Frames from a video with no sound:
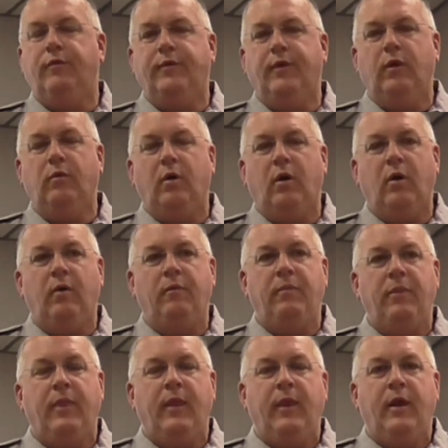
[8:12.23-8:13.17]
So
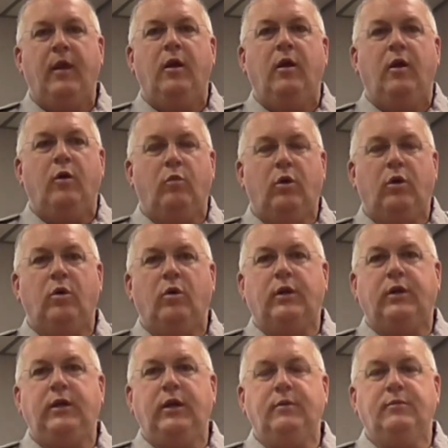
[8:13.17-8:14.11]
we're
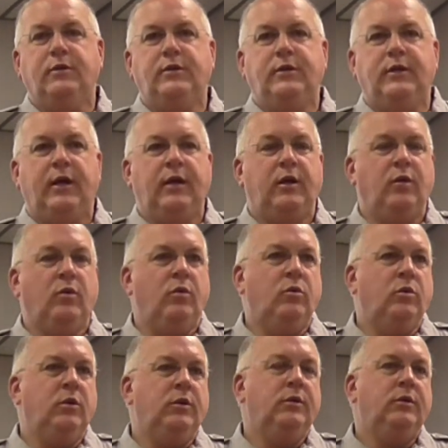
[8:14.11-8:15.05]
going to keep this thing
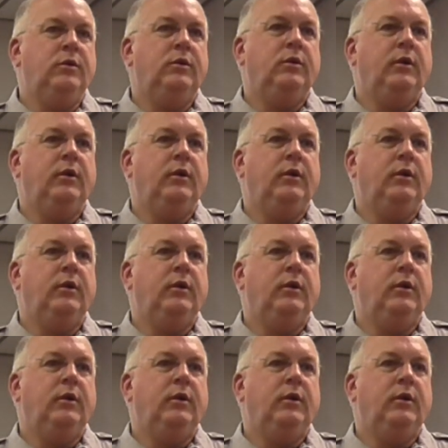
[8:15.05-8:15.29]
going.